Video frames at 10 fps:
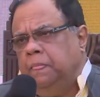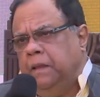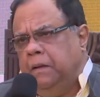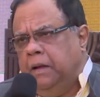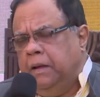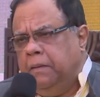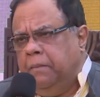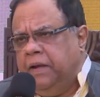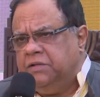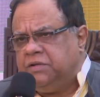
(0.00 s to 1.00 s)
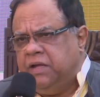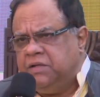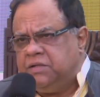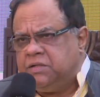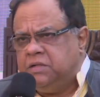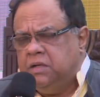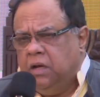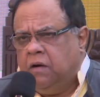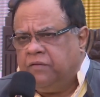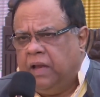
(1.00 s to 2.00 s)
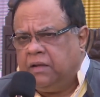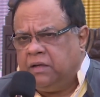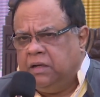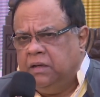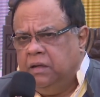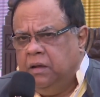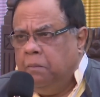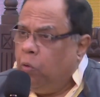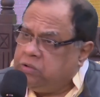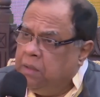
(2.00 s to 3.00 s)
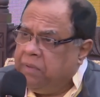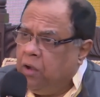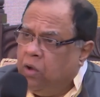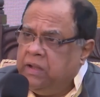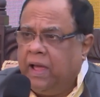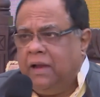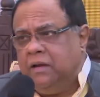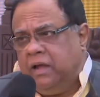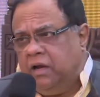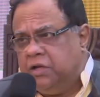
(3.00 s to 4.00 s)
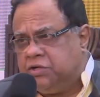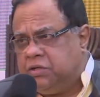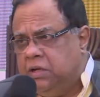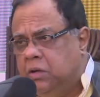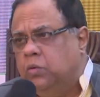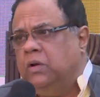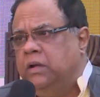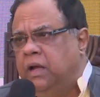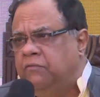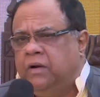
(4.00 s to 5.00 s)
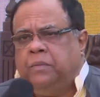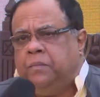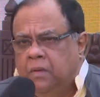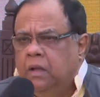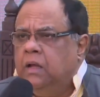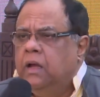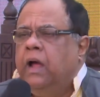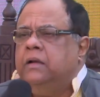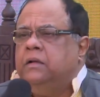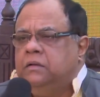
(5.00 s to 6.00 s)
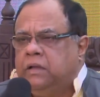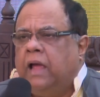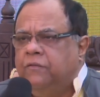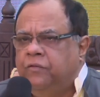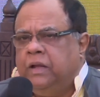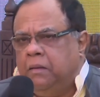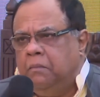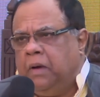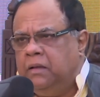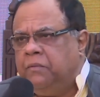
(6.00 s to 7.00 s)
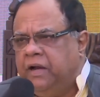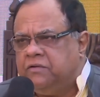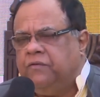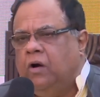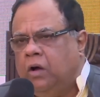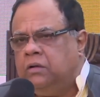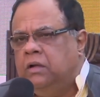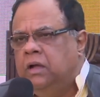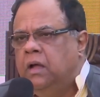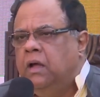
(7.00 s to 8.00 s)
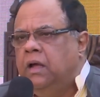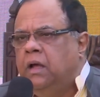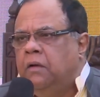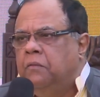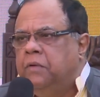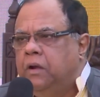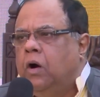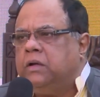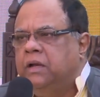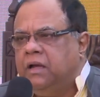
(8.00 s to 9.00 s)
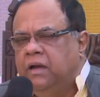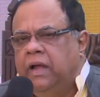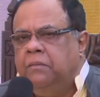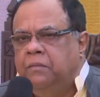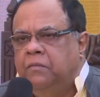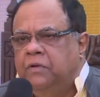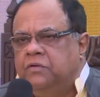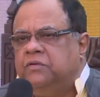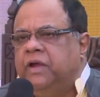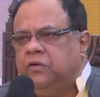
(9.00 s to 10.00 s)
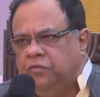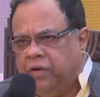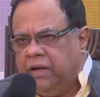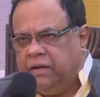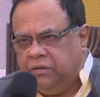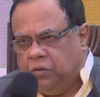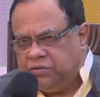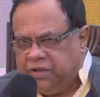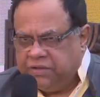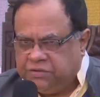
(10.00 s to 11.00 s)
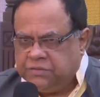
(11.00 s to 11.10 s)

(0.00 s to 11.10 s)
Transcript: the main stages of Calcutta, both in Bengali and in English equally, and thankfully, by the grace of God, we got an acclaim which was rare to find in those days.